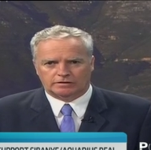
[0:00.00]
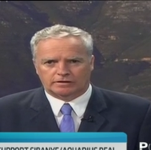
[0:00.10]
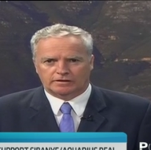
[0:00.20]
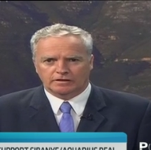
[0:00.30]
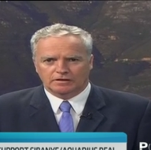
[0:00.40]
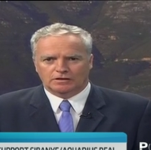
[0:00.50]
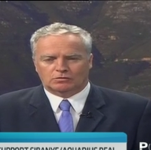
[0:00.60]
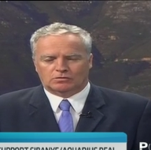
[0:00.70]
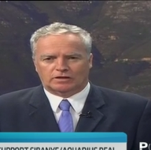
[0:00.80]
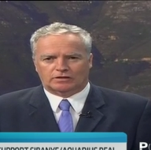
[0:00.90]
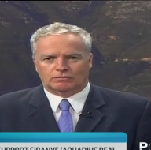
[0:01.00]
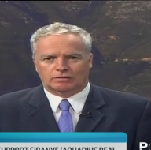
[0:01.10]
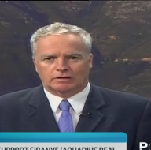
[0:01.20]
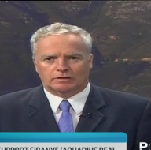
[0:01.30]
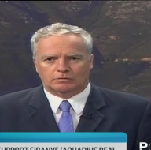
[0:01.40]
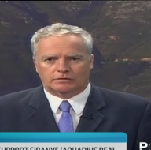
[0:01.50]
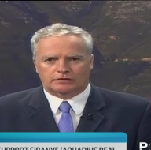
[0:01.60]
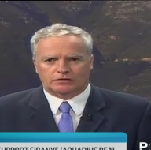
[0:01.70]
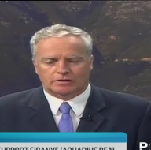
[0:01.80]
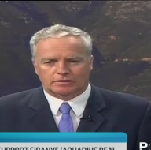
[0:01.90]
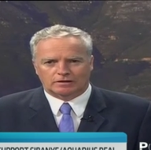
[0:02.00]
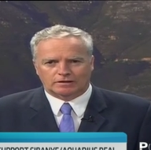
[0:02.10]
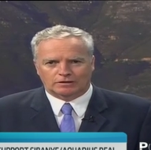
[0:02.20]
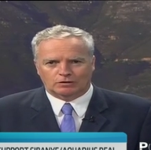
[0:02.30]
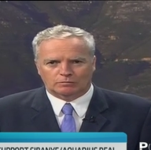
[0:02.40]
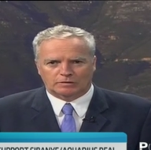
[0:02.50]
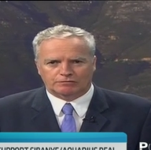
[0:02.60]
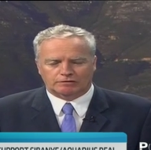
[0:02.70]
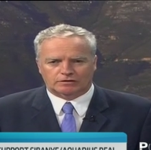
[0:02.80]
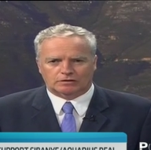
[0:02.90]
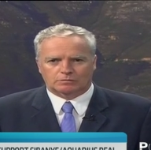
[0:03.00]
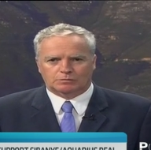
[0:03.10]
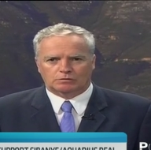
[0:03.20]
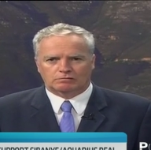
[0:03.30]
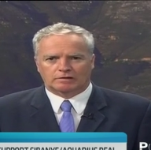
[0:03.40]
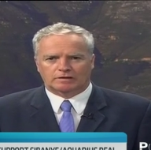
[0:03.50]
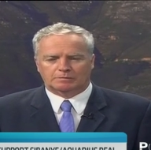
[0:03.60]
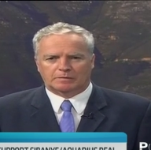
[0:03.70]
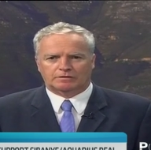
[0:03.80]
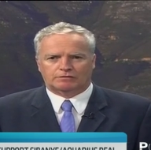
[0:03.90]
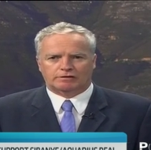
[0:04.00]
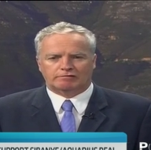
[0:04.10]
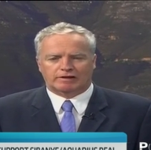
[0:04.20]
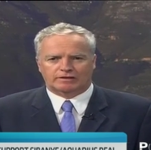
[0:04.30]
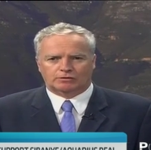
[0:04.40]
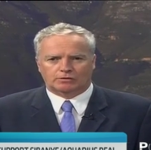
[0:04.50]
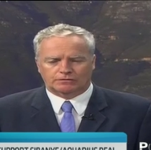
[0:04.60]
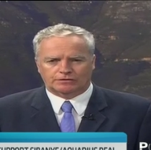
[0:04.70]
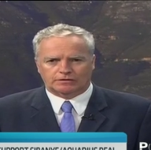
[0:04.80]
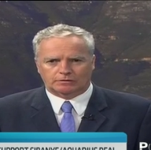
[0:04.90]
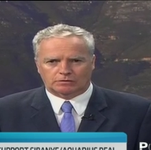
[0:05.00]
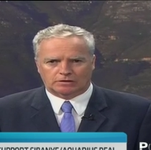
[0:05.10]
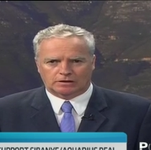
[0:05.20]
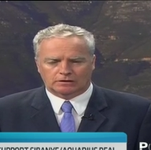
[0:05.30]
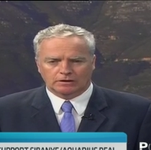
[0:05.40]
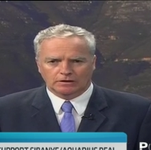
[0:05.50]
the whole sector alight with shares like Lonmin, for example, around about 3 Rand 12, I think was the low,